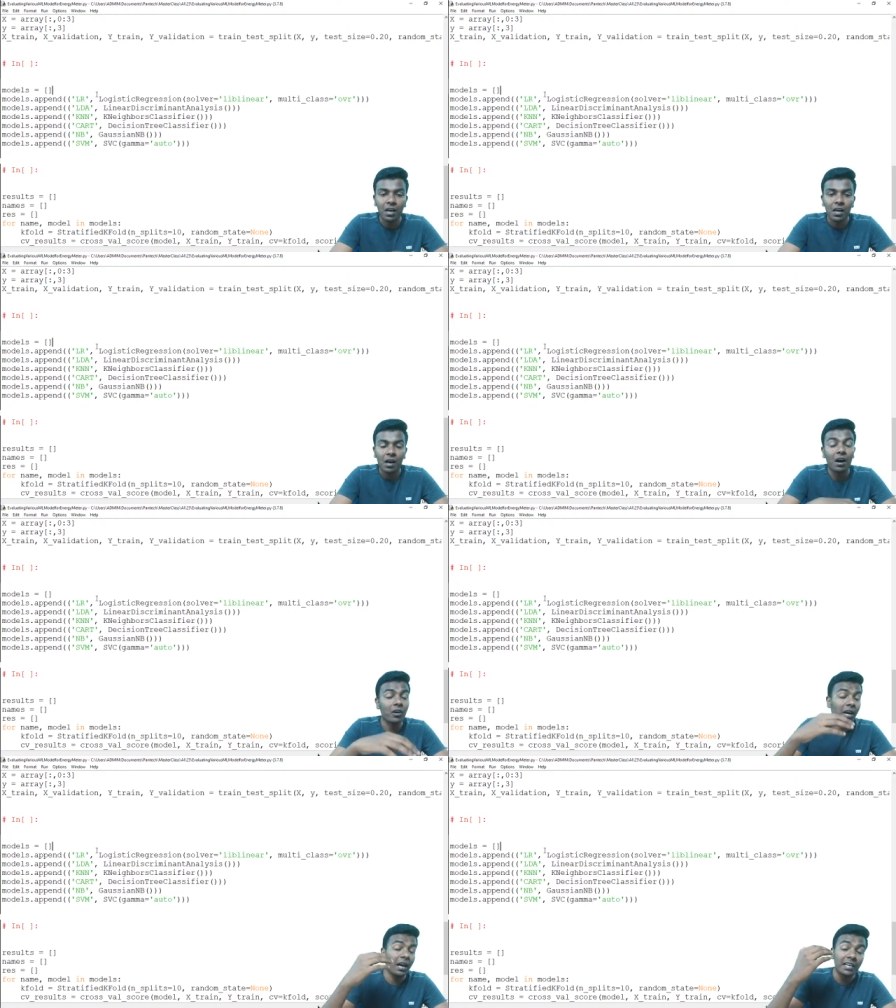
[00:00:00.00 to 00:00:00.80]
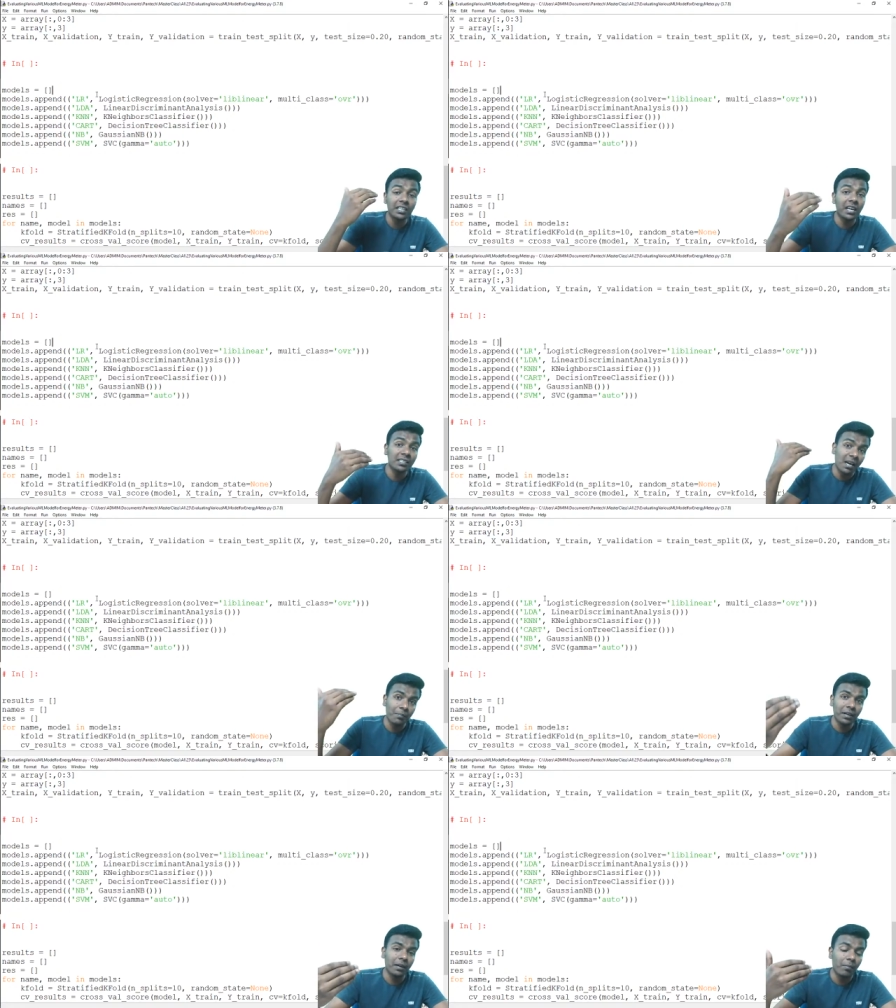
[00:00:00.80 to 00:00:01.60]
Okay, agenda is
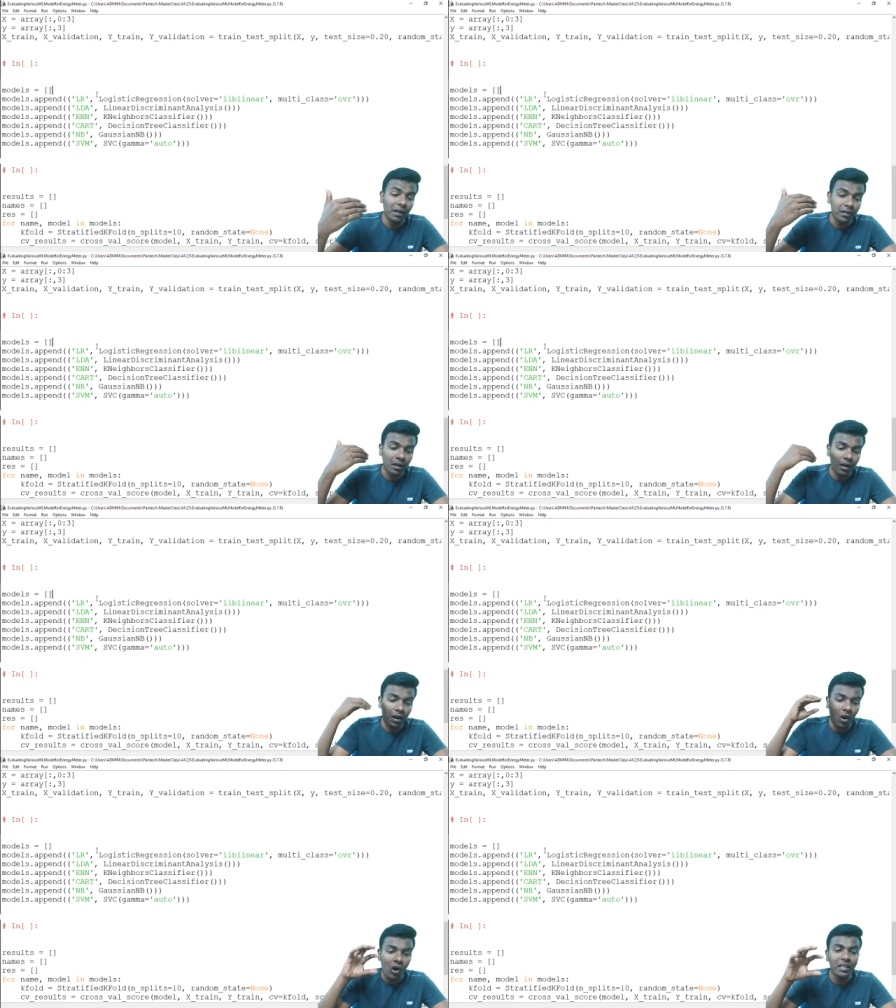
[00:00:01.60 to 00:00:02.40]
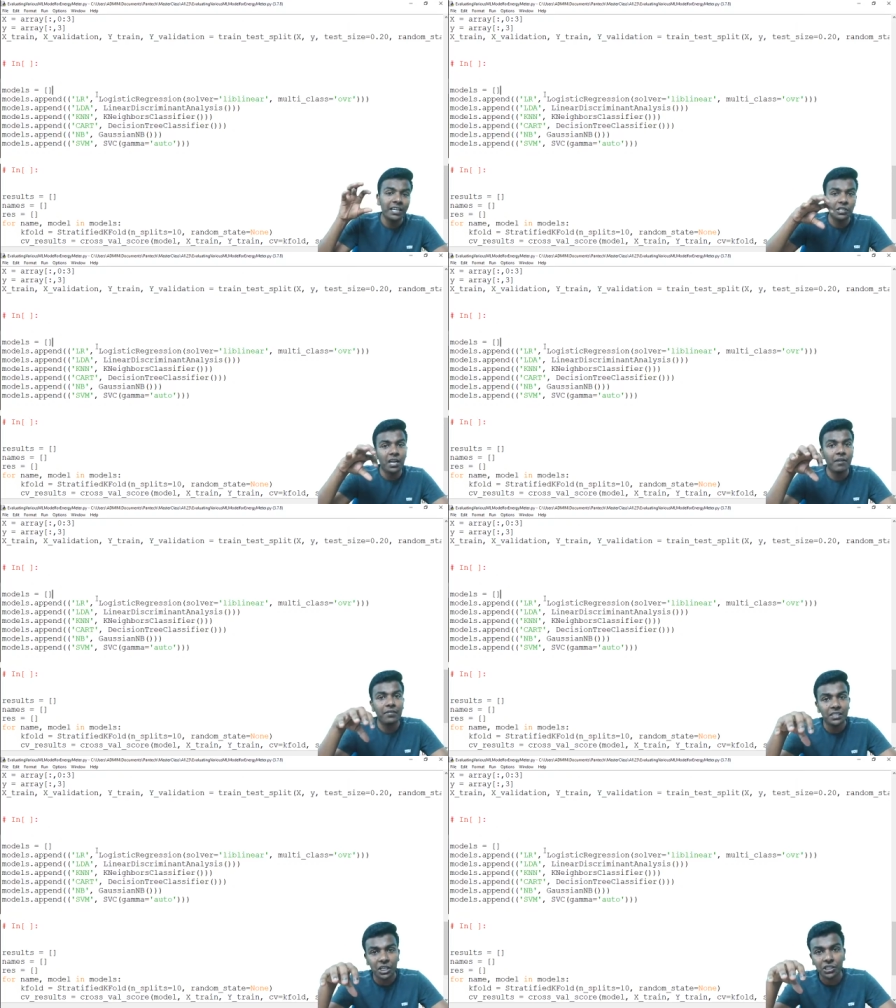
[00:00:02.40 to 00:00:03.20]
completed, but on the each and every
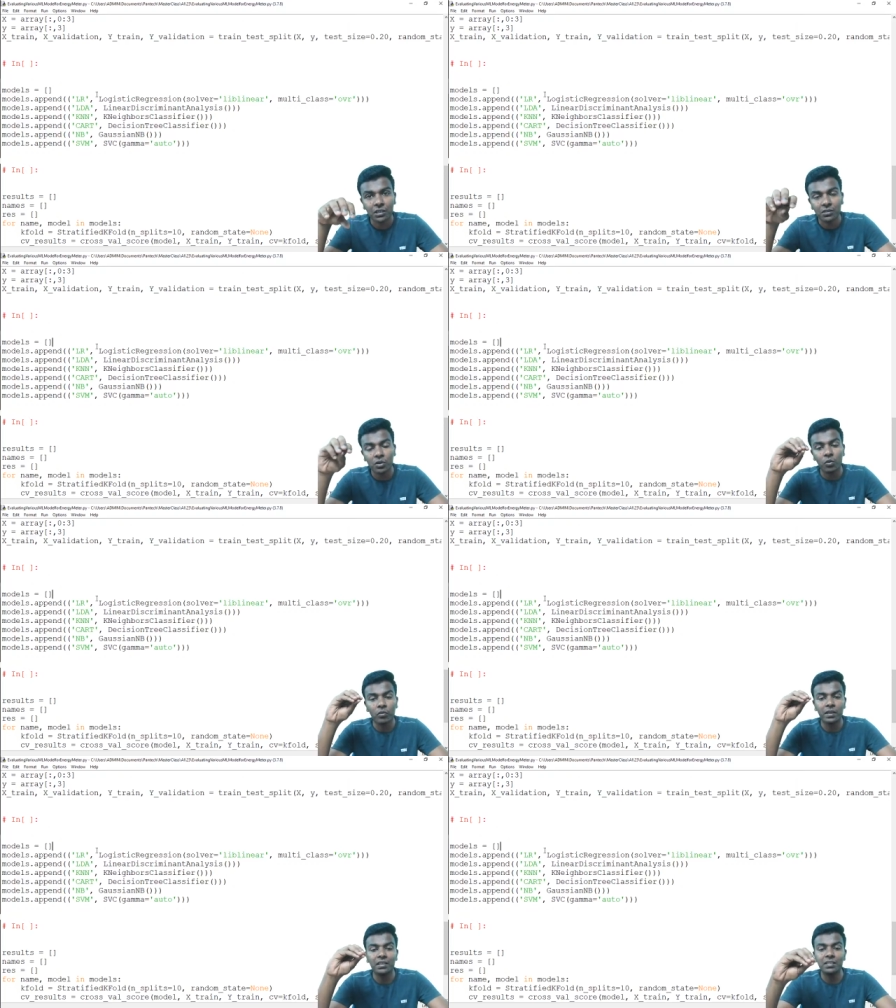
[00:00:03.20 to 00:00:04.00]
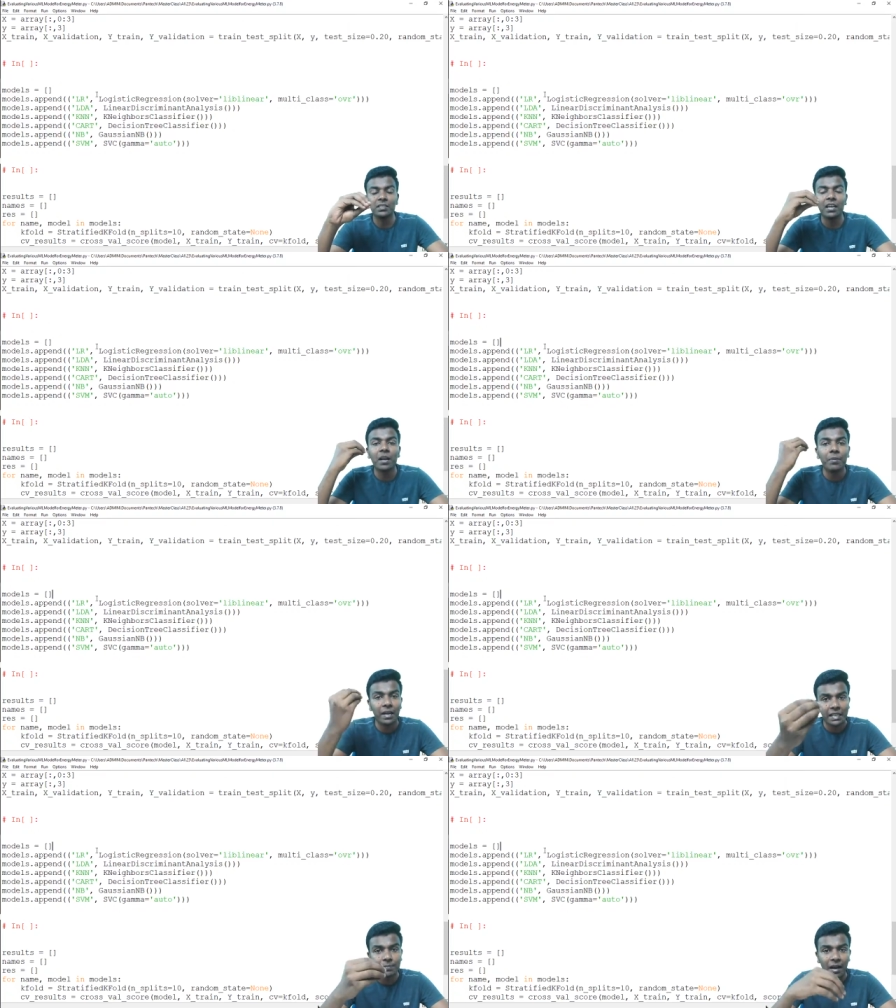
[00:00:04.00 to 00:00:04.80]
session, so it is little bit
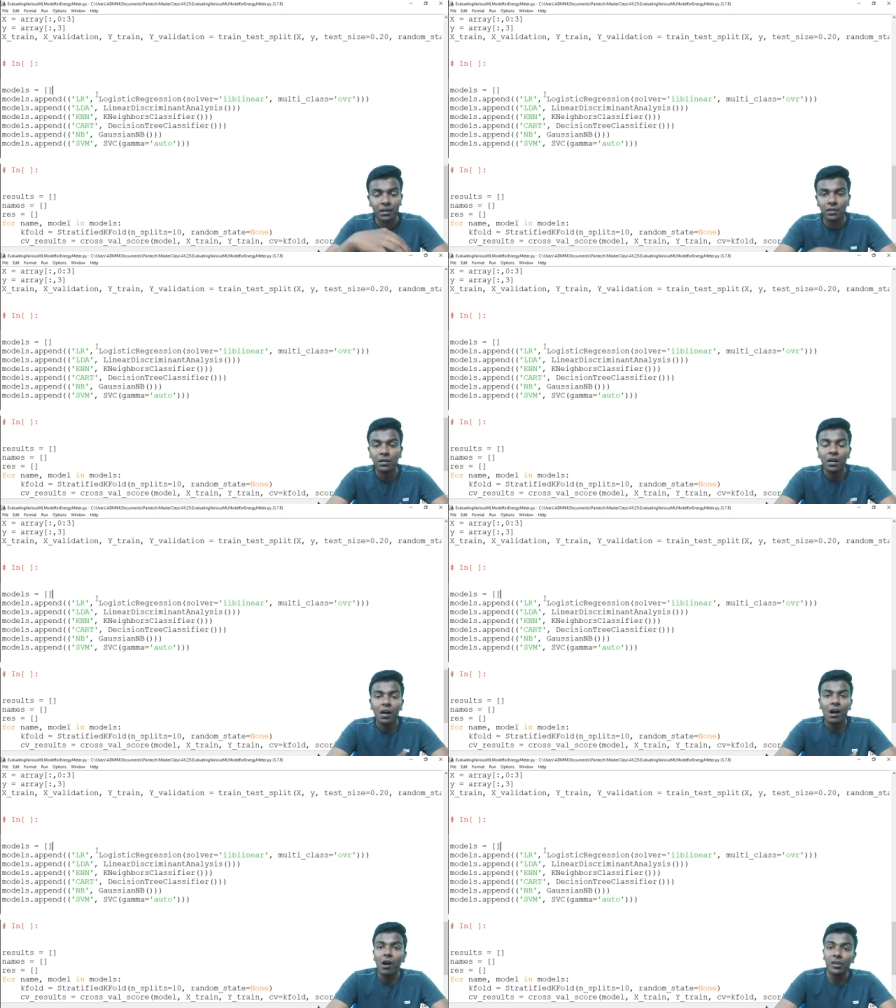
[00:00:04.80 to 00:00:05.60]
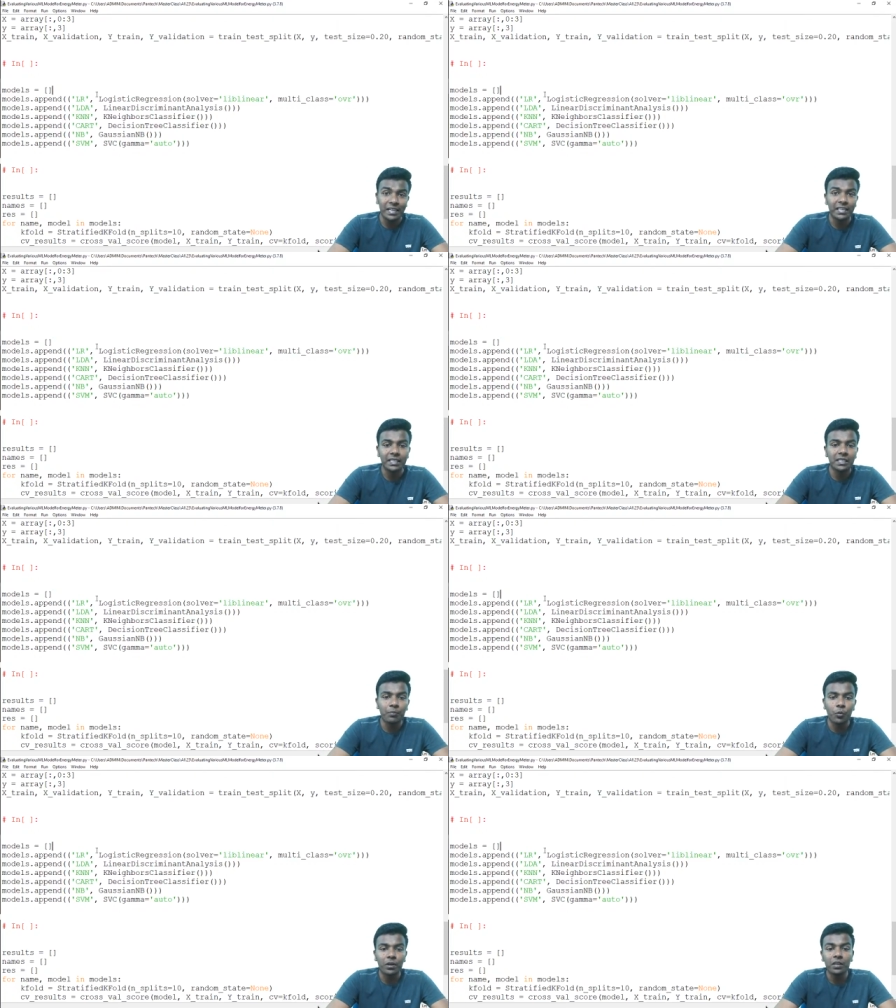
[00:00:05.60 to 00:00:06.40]
expanded on the internship
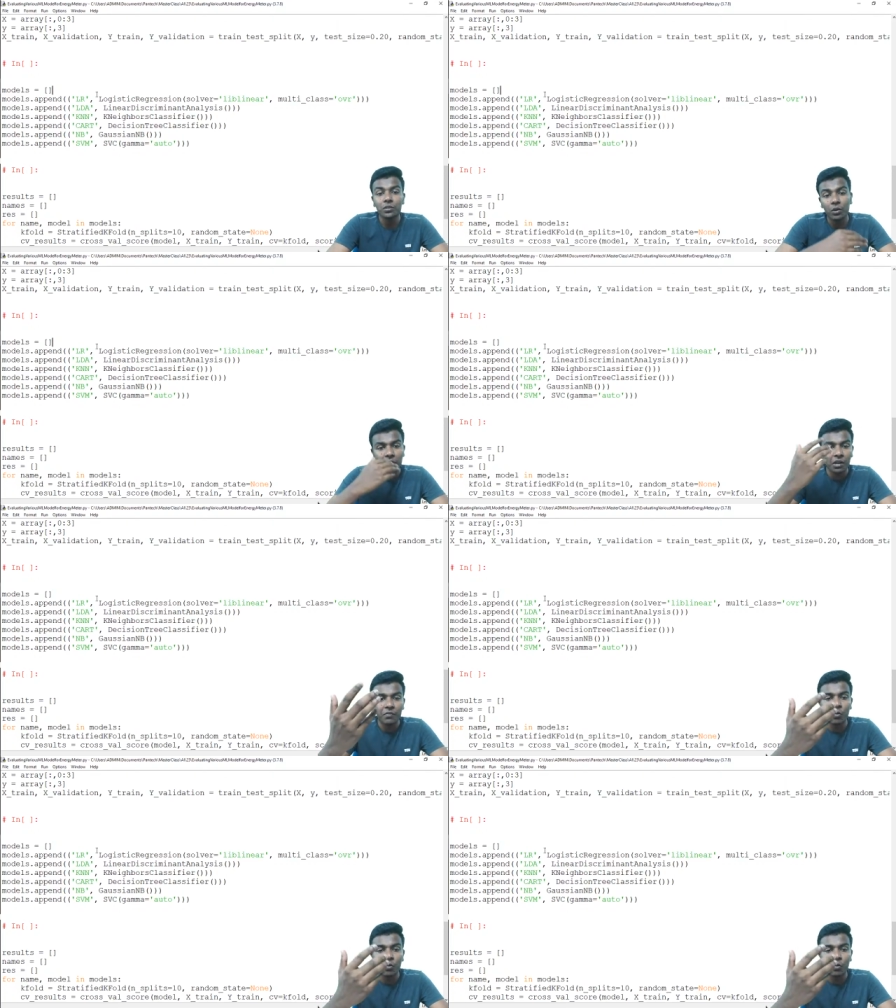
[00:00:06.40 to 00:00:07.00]
portal. So okay, if you